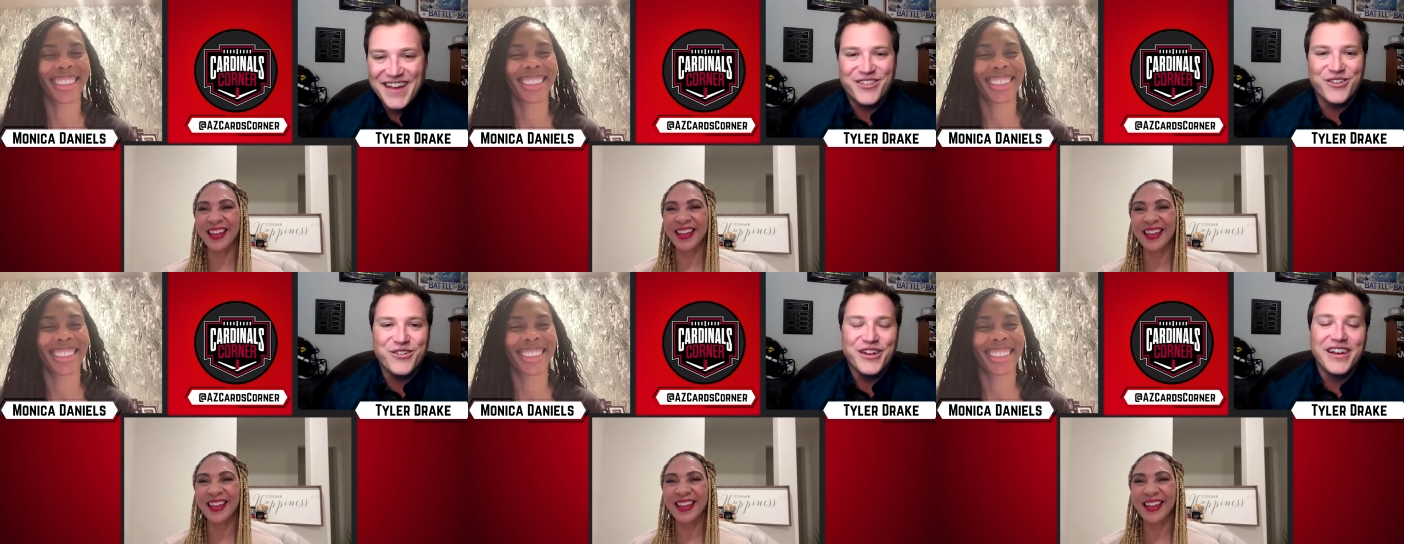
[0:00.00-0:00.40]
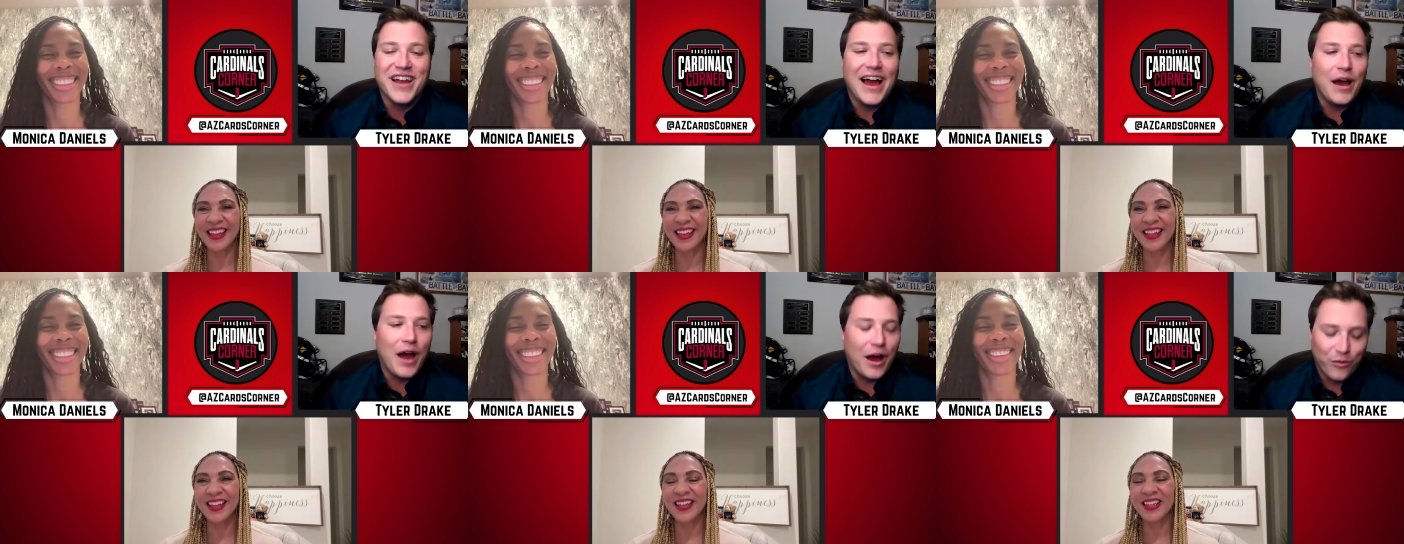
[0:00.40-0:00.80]
Speaker 1: Tuning,
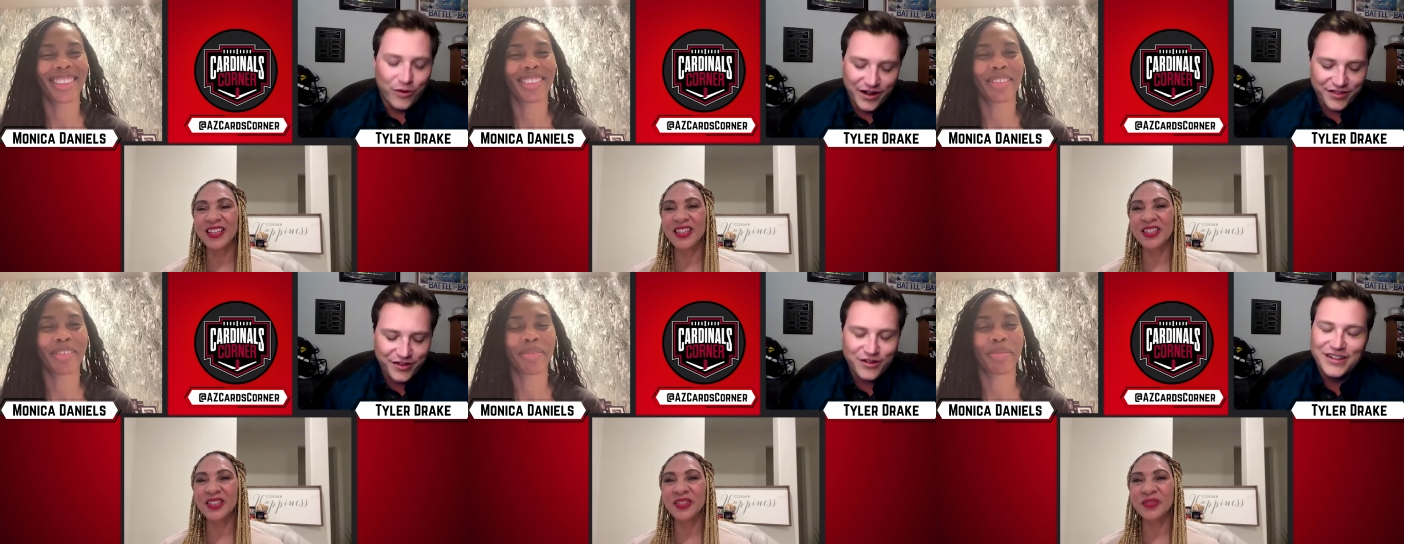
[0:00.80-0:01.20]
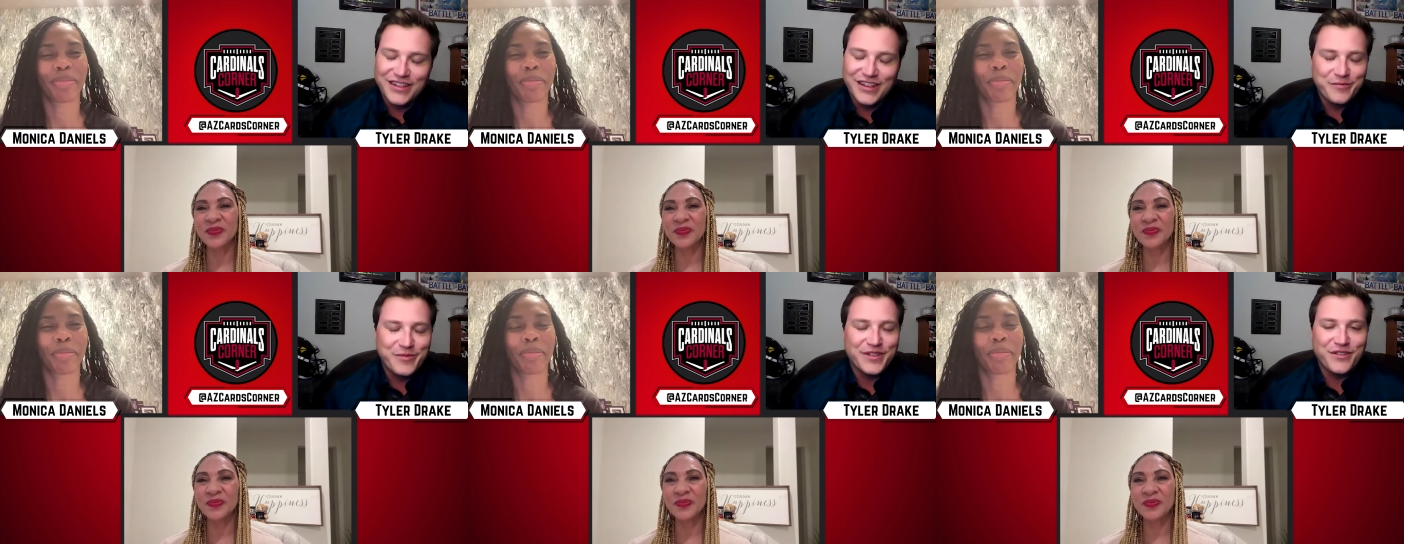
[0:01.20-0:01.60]
I, I want to turn a
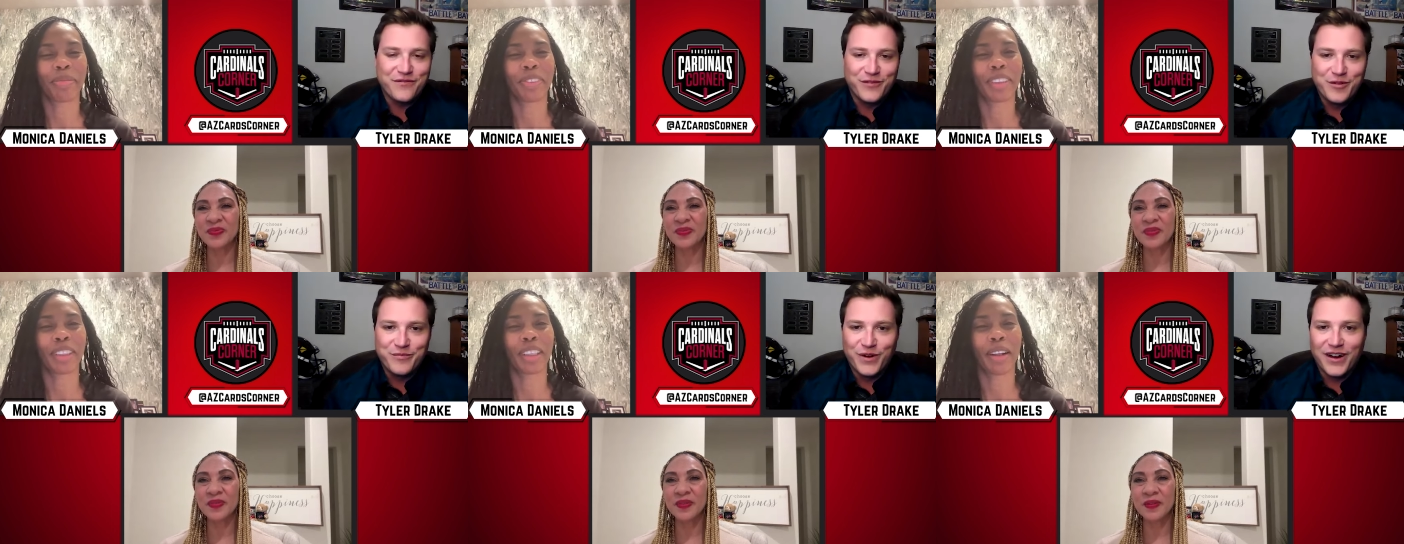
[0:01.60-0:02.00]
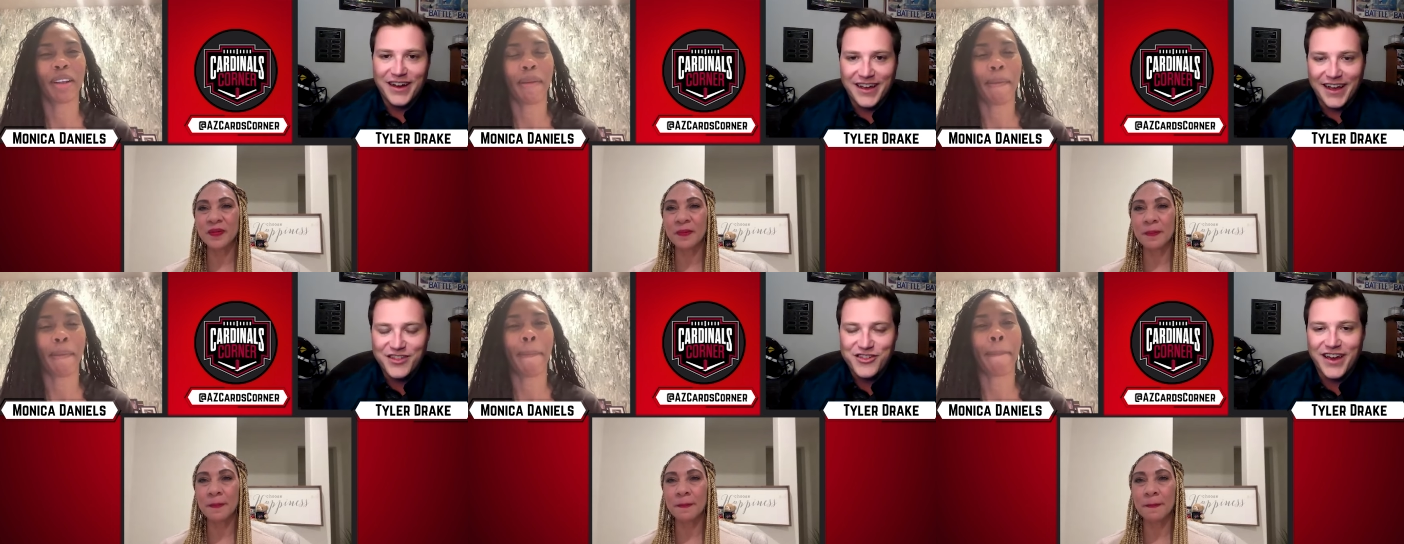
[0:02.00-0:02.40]
little bit to football. I
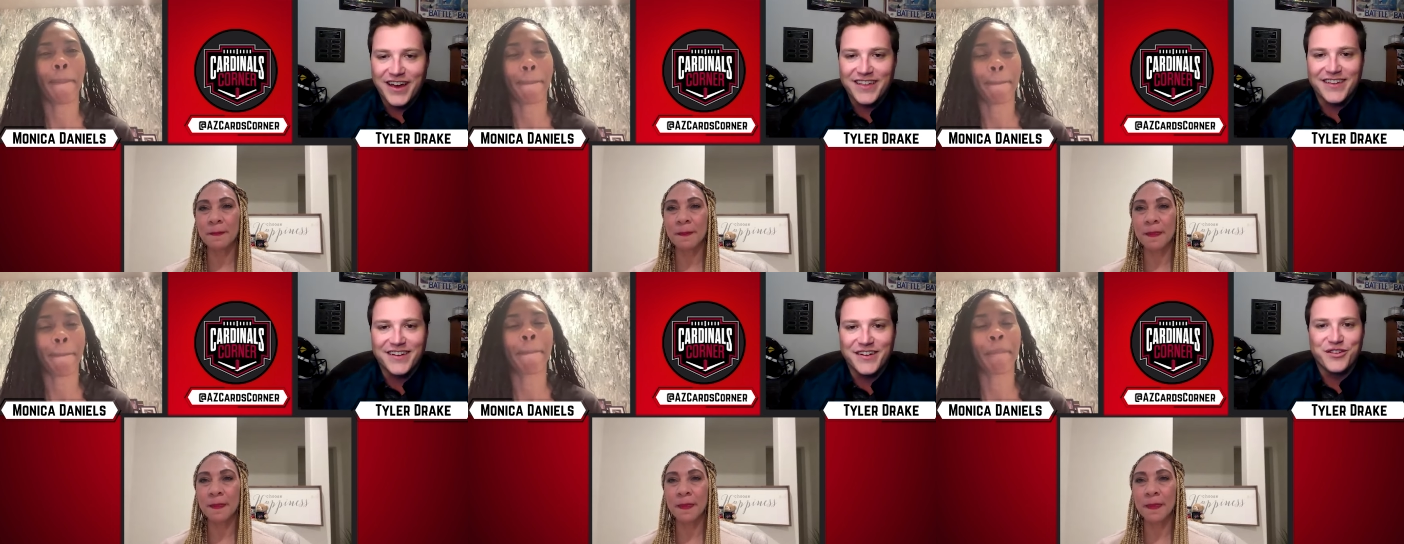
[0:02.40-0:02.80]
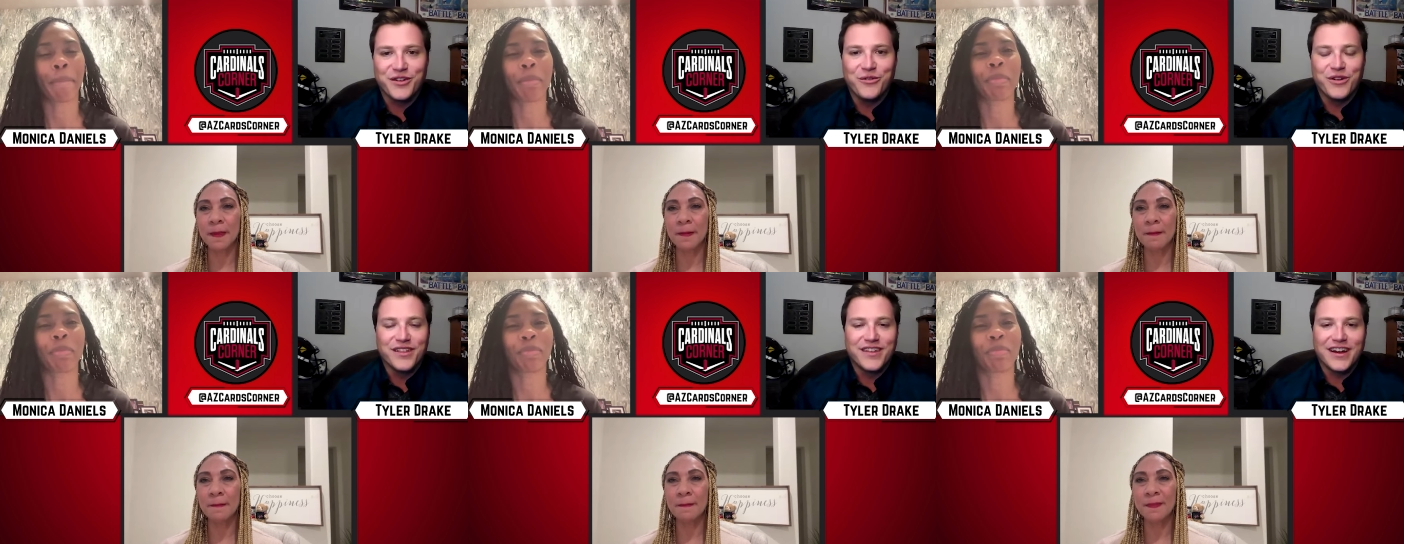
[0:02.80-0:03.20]
got you guys here, so I
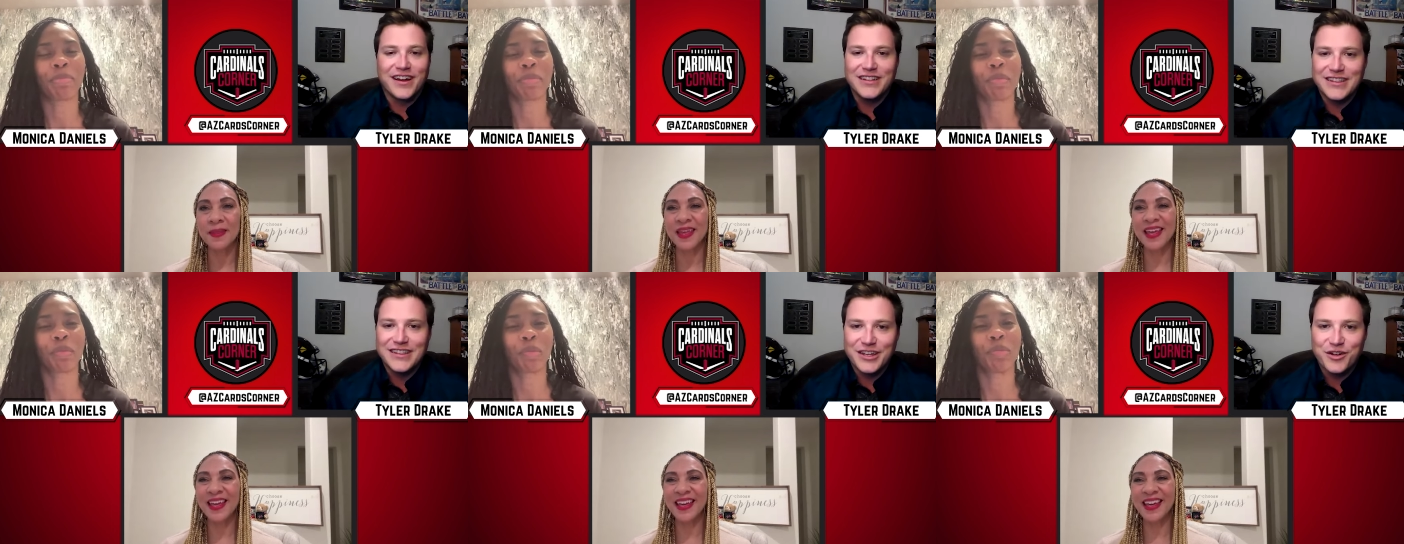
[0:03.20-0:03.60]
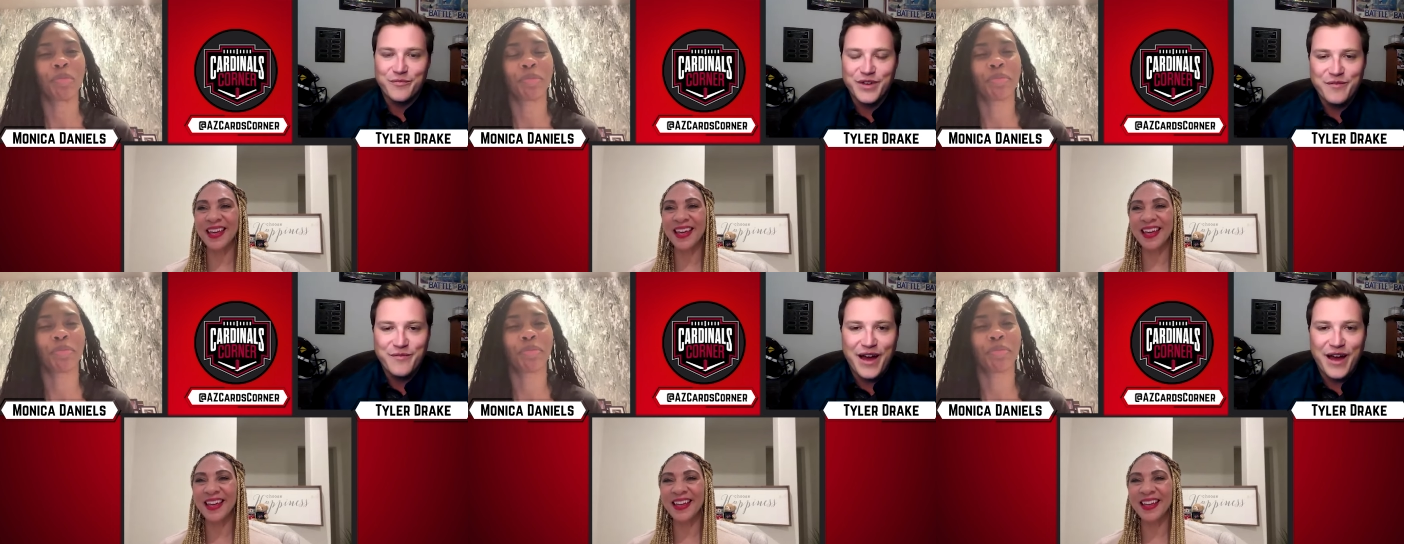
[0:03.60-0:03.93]
want to talk a little bit